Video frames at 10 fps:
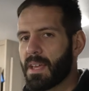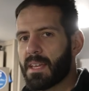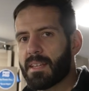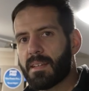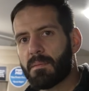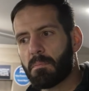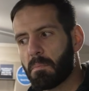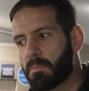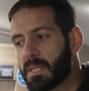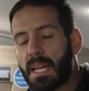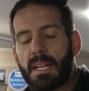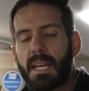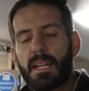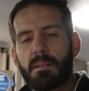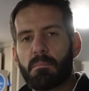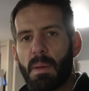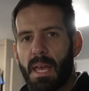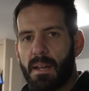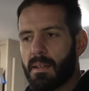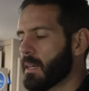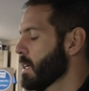a dedicated bed,